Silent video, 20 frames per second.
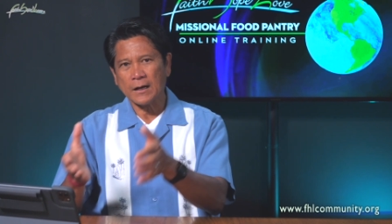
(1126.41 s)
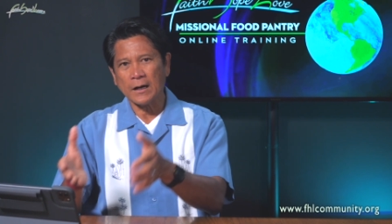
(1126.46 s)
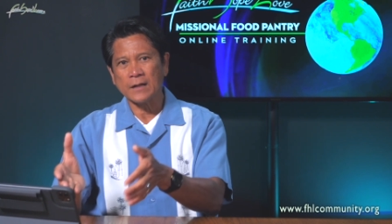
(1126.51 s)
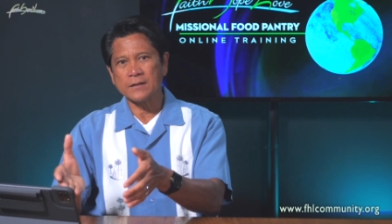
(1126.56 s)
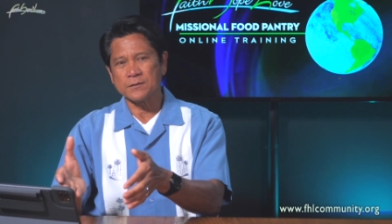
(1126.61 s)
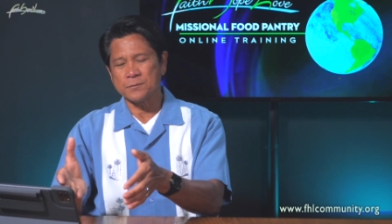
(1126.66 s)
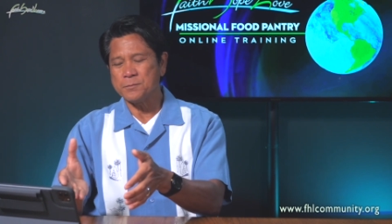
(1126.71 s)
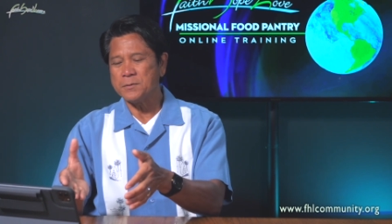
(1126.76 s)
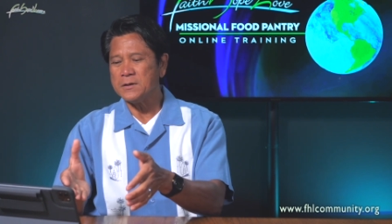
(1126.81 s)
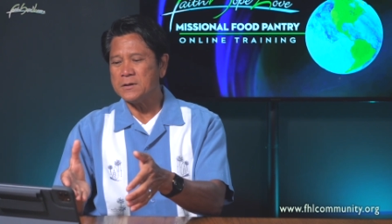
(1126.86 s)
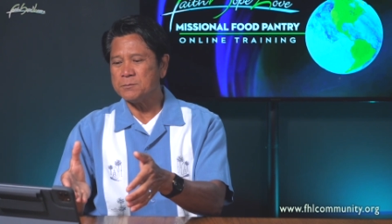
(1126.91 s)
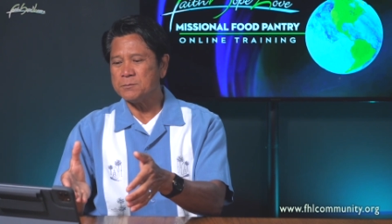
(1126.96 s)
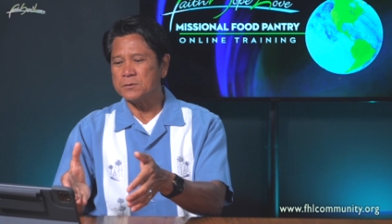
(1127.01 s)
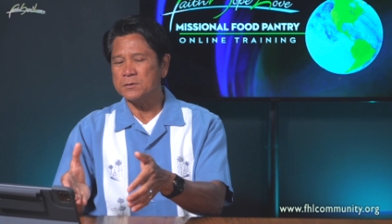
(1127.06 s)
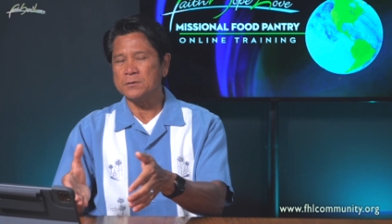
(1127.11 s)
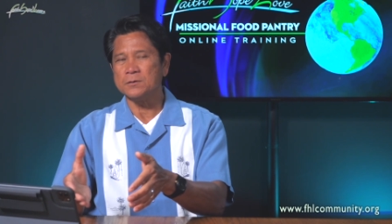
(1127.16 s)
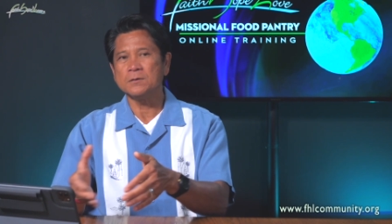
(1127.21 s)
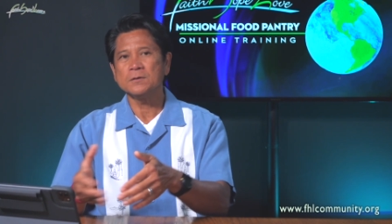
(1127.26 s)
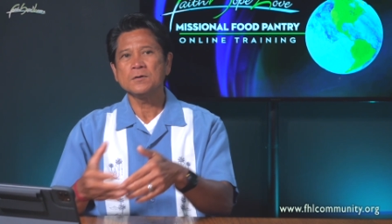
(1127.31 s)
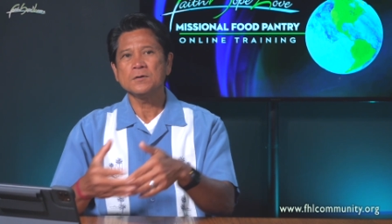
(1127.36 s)
other
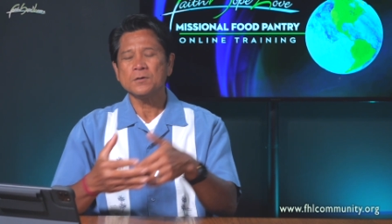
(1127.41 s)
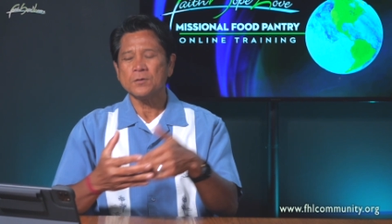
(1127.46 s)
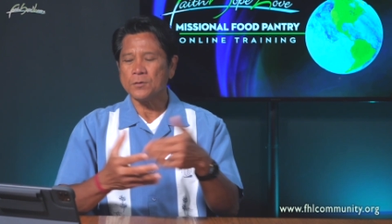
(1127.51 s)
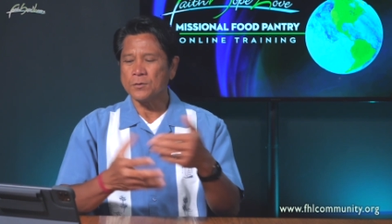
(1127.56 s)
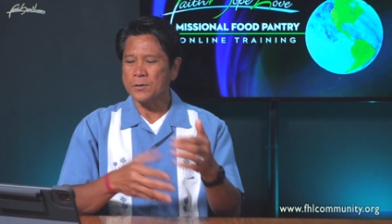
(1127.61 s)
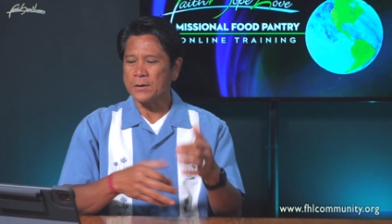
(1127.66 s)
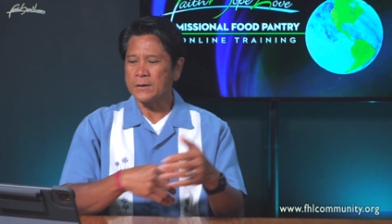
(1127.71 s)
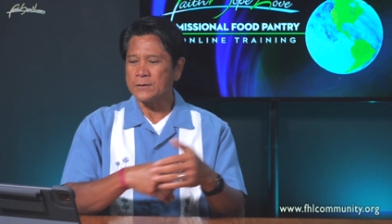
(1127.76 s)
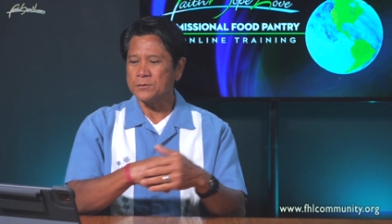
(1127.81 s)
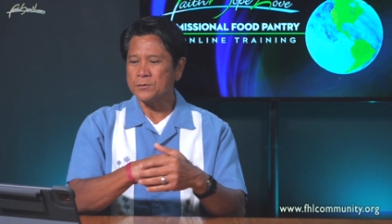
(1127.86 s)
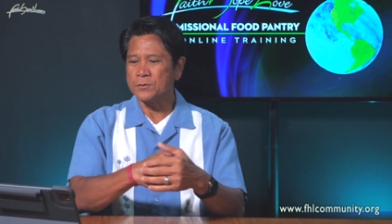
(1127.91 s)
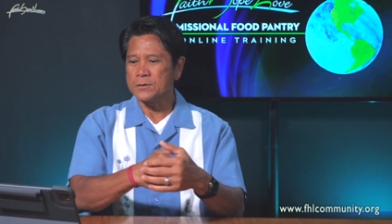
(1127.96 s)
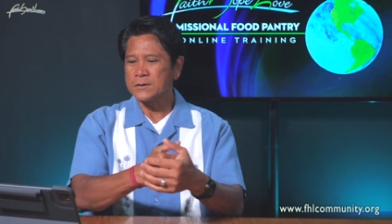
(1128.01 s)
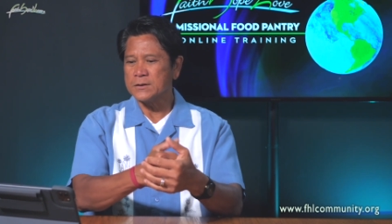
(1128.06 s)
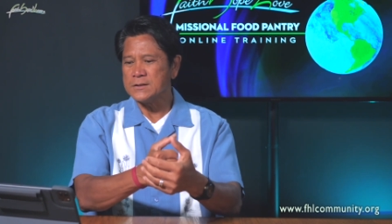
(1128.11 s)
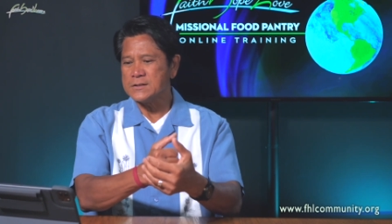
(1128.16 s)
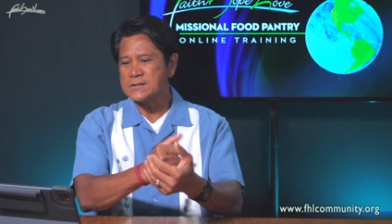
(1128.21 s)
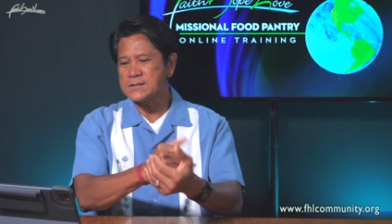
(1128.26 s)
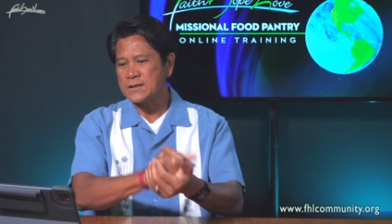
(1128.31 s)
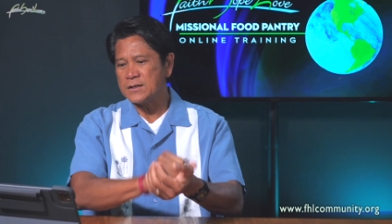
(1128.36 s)
people or an
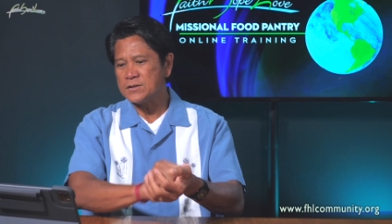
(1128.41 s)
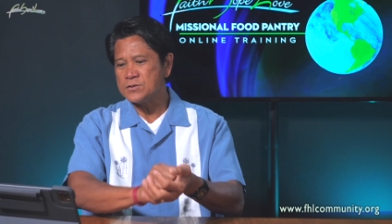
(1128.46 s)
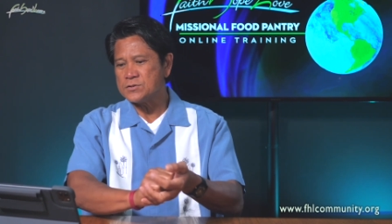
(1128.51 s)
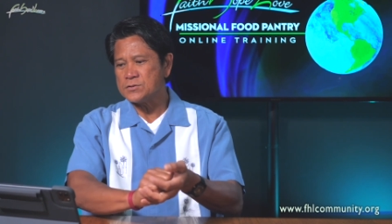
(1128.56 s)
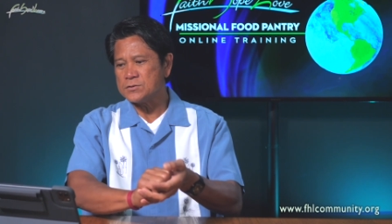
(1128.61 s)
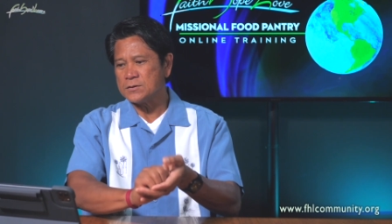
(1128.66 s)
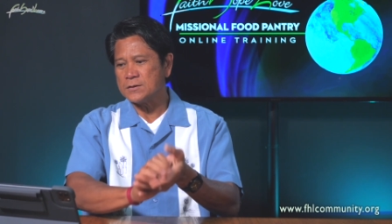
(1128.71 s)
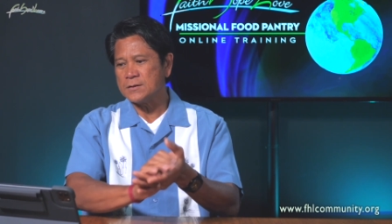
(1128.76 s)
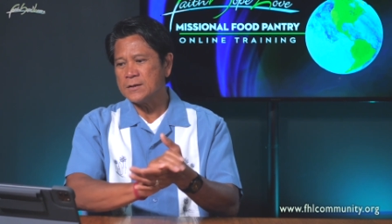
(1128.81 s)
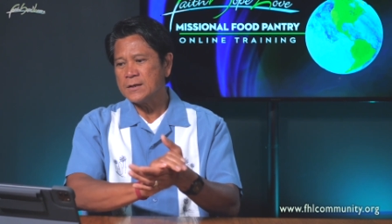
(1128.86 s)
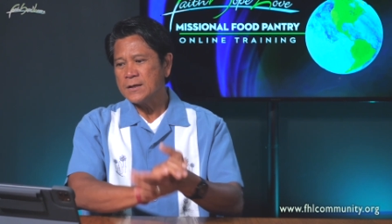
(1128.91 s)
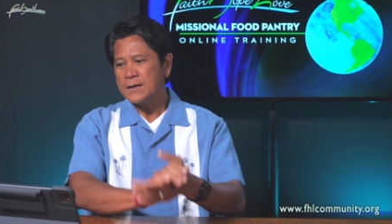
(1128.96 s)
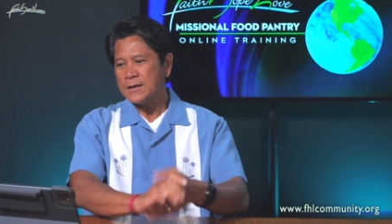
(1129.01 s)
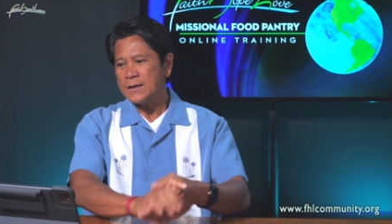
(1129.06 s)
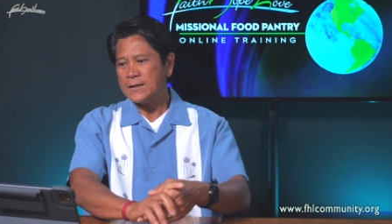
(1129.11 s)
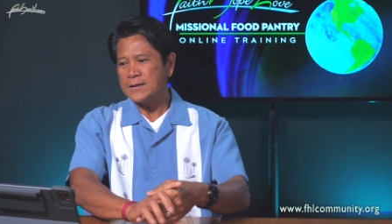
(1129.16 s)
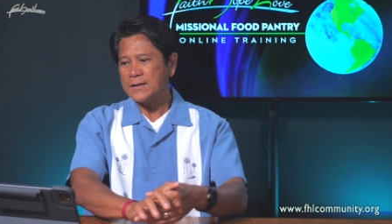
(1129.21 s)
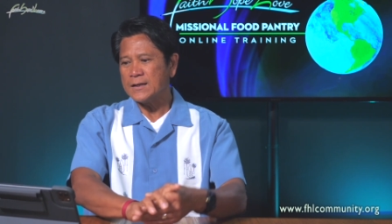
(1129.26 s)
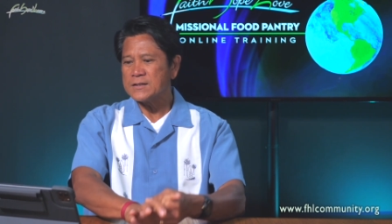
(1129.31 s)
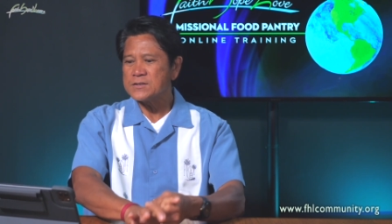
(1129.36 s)
organization.
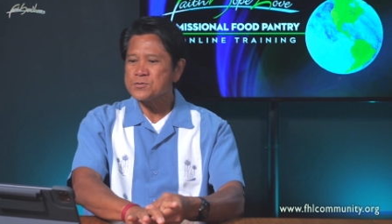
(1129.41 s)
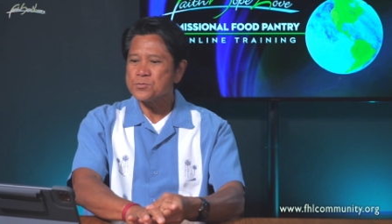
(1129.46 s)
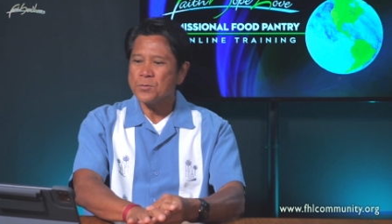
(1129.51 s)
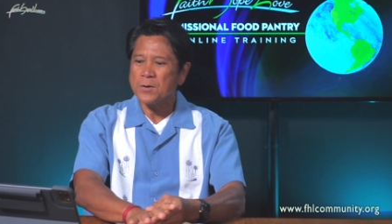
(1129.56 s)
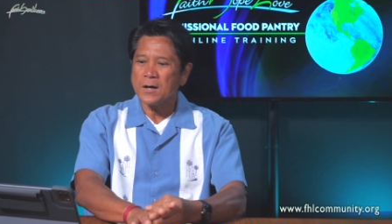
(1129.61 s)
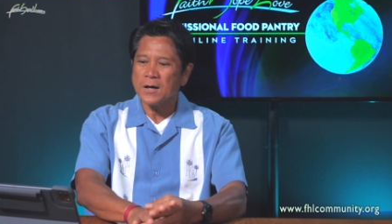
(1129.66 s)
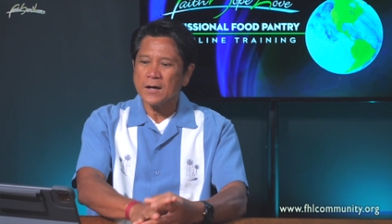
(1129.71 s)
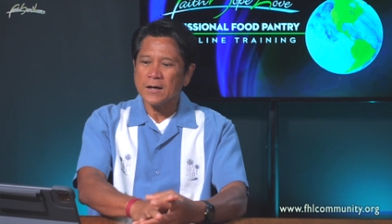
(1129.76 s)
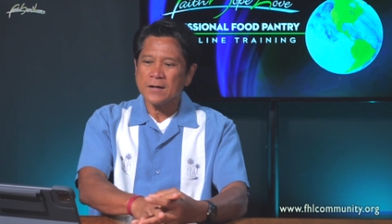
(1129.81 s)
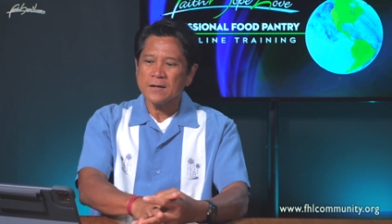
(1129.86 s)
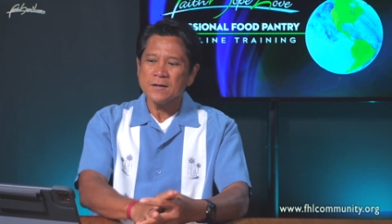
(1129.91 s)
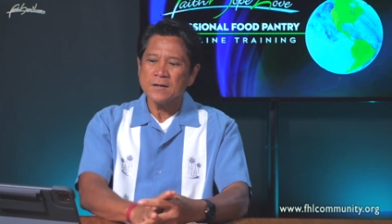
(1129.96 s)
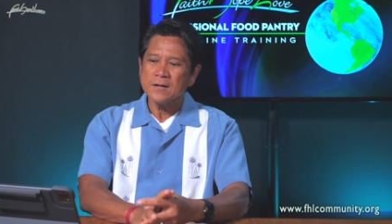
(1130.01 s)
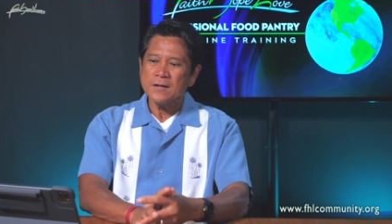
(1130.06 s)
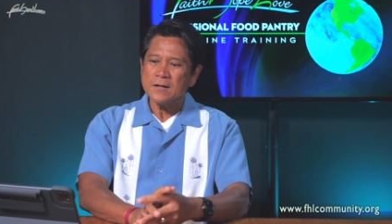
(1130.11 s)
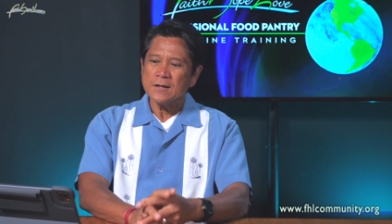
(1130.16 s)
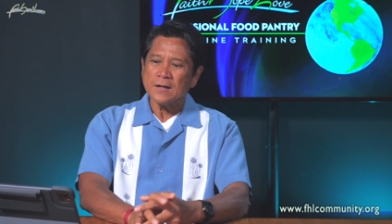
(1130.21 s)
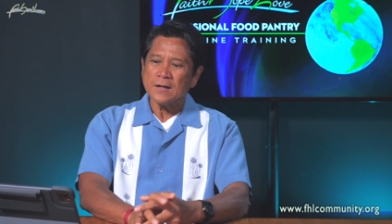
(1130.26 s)
And that's why